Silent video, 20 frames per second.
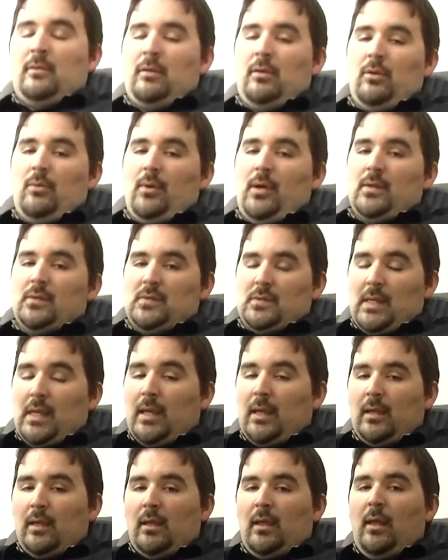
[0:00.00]
in the
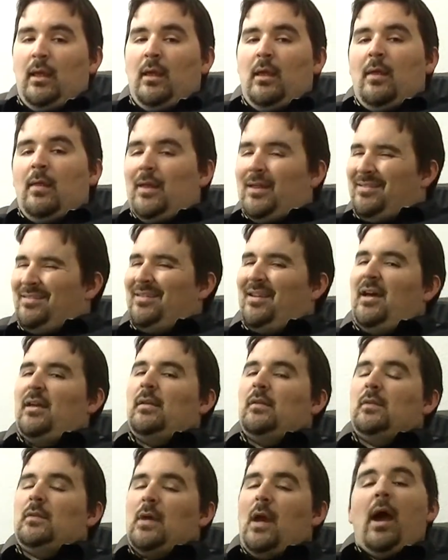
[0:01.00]
USA. That's
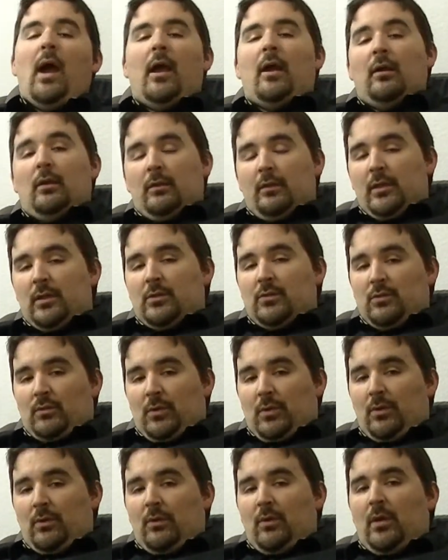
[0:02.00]
not entirely
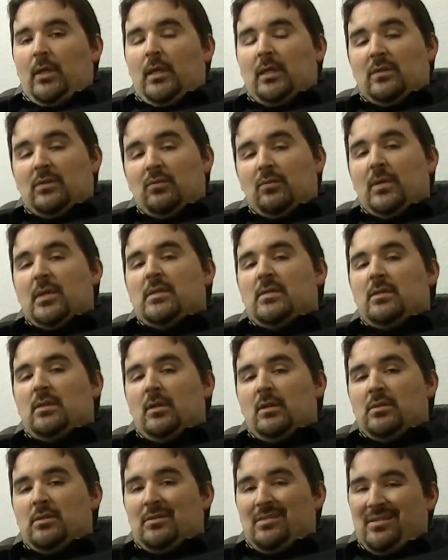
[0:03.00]
true. It's
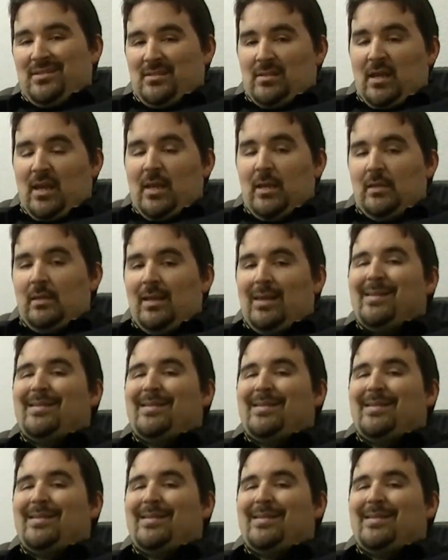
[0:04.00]
researched, designed,